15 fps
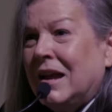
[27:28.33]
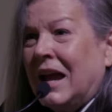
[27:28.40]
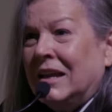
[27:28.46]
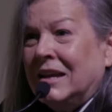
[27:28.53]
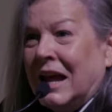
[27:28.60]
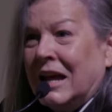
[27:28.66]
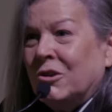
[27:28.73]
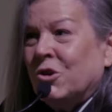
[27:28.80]

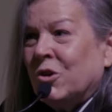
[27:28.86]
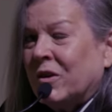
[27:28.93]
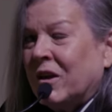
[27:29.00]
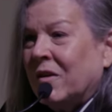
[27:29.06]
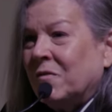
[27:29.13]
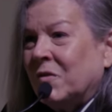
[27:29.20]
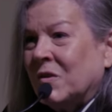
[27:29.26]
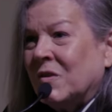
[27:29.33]
And nature
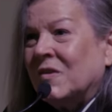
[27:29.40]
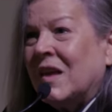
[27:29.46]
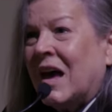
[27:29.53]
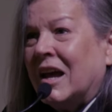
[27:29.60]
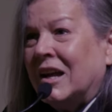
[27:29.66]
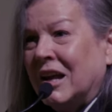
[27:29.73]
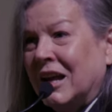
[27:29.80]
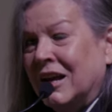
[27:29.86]
gives us
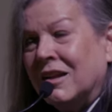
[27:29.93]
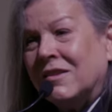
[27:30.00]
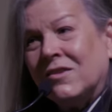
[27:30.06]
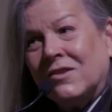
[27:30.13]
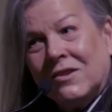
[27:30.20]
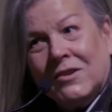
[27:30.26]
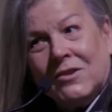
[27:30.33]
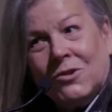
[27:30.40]
that in
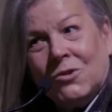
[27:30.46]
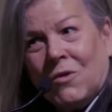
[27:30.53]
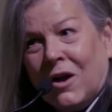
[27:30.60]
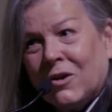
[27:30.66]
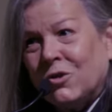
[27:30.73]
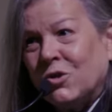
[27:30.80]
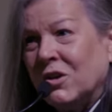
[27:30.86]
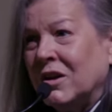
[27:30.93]
its
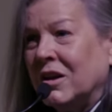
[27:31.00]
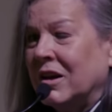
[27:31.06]
destruction,